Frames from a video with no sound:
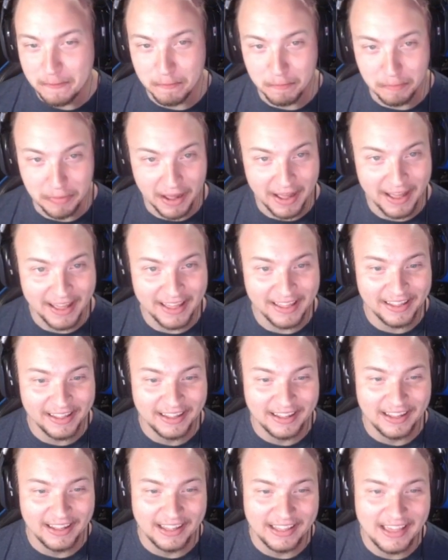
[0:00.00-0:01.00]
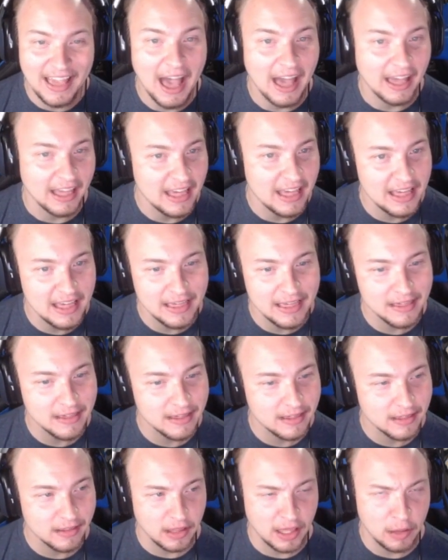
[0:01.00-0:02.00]
But yeah, he
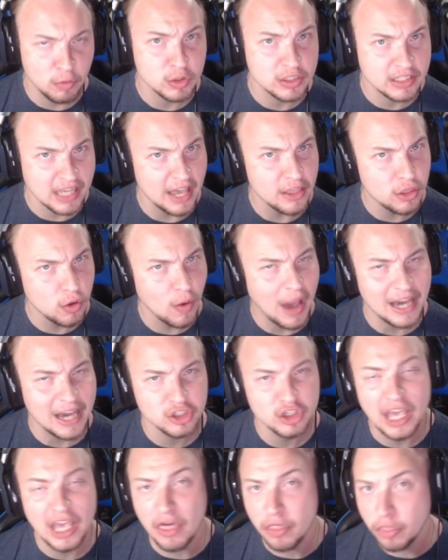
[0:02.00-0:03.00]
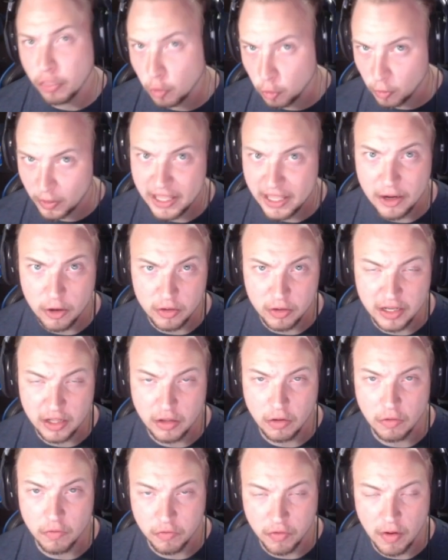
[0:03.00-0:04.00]
was signed to actually a 3-year
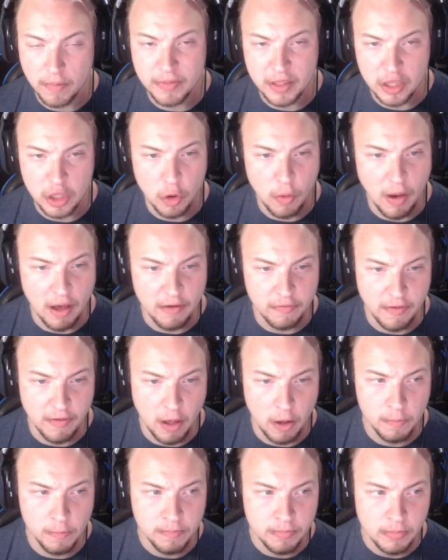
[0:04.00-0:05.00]
deal from the UFL.